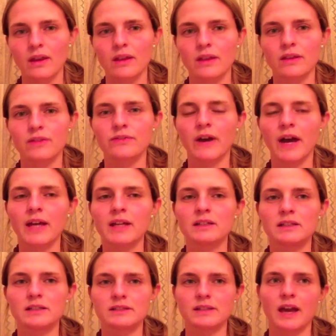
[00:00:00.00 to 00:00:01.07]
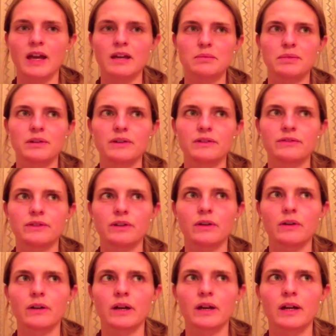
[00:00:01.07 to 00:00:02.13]
The final type of
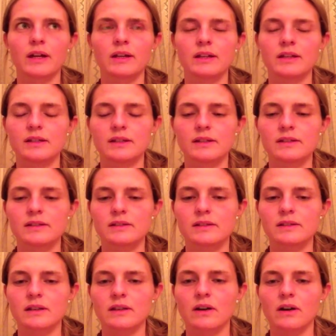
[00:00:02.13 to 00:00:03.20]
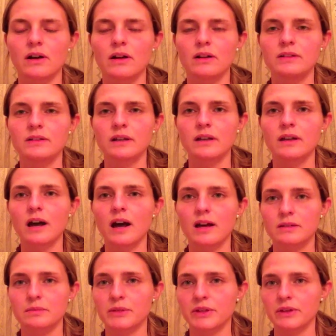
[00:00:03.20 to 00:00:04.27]
yoga is called
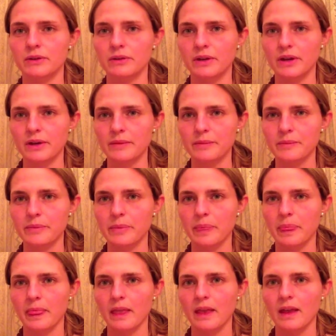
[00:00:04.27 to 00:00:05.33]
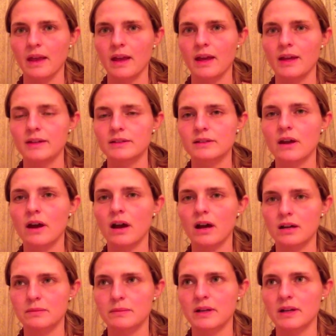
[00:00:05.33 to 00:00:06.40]
Karma Yoga. And
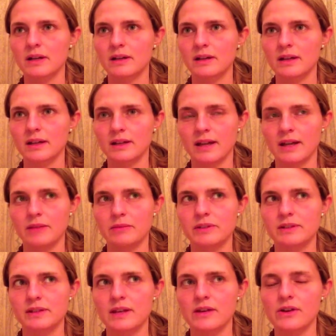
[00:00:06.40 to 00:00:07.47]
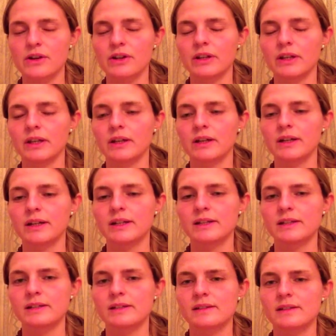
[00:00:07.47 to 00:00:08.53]
karma, like we said earlier,
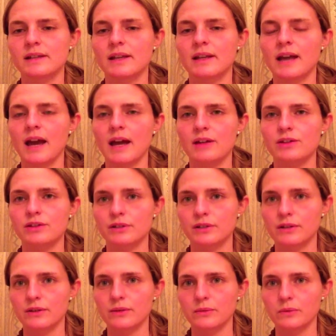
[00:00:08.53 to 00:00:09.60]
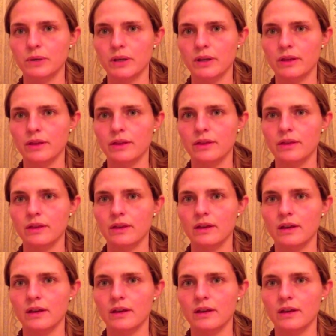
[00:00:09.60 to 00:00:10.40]
is an action with